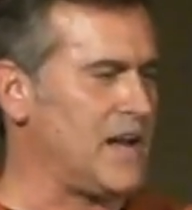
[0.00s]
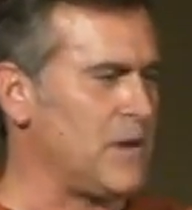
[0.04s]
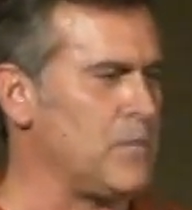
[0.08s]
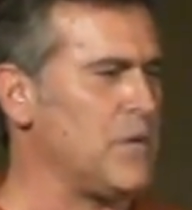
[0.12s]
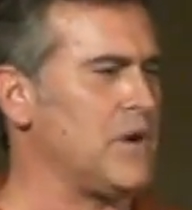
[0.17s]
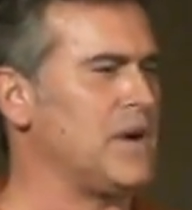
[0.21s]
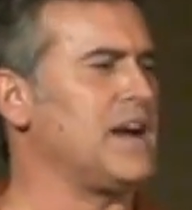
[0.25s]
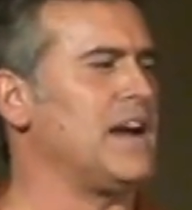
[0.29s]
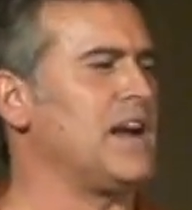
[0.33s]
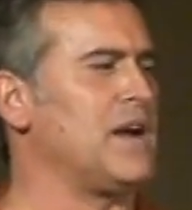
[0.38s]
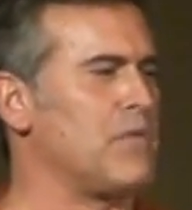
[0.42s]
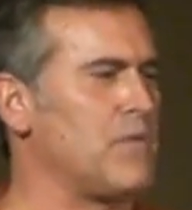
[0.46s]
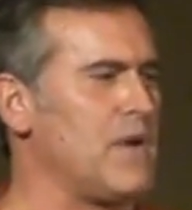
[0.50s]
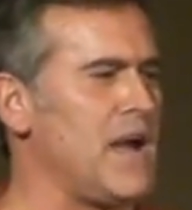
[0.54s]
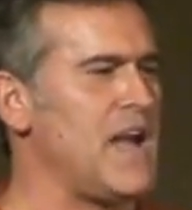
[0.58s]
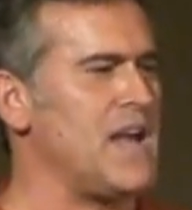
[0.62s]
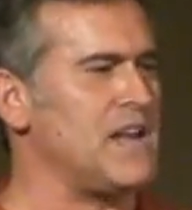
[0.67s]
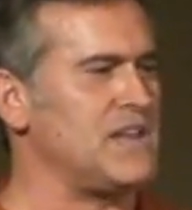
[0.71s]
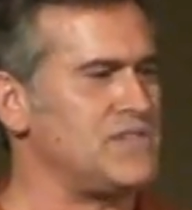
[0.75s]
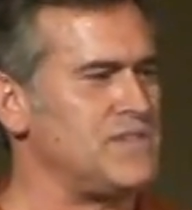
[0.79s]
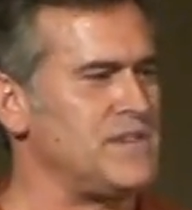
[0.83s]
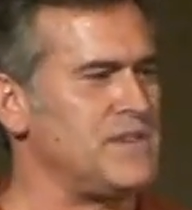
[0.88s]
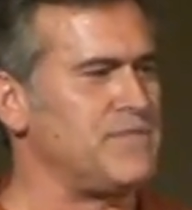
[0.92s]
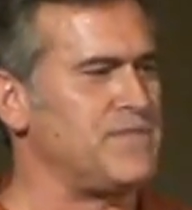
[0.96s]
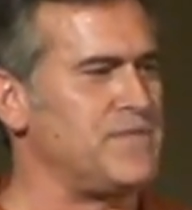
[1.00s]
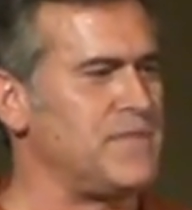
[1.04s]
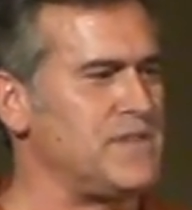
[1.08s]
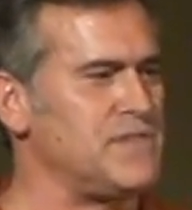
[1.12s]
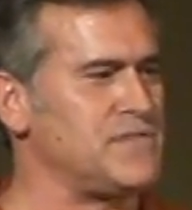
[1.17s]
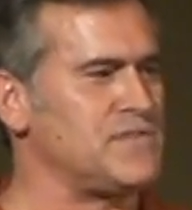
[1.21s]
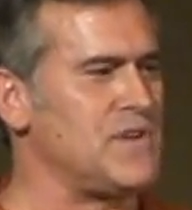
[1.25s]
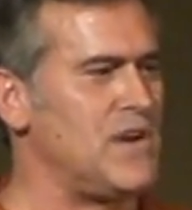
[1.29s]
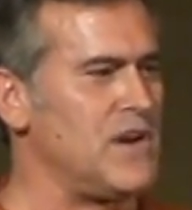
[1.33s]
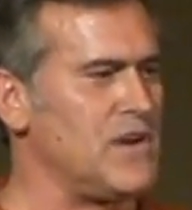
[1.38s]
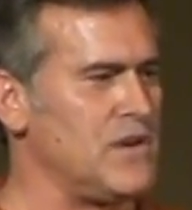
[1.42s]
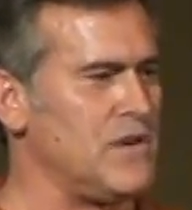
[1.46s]
can work on a ranch if
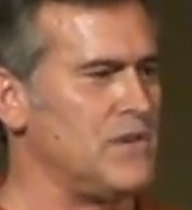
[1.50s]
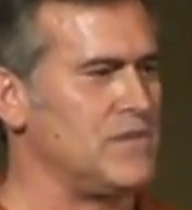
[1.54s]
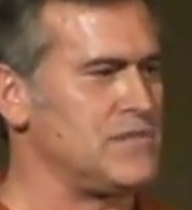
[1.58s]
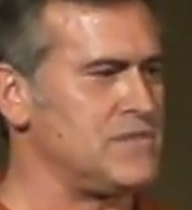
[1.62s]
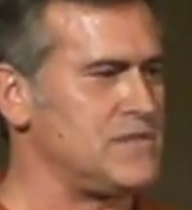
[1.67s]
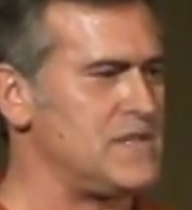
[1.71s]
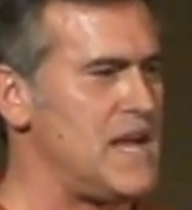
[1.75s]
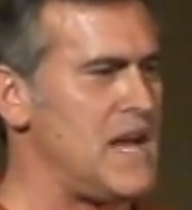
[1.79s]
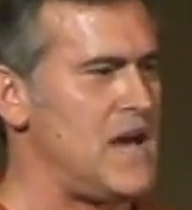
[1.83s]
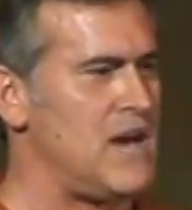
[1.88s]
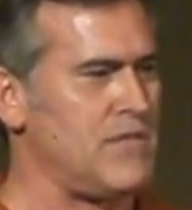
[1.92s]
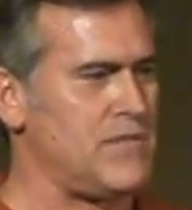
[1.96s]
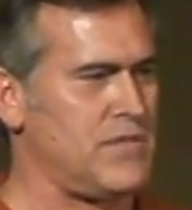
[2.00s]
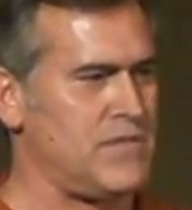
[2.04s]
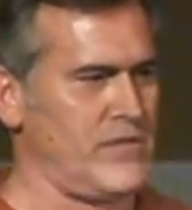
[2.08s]
this all goes south.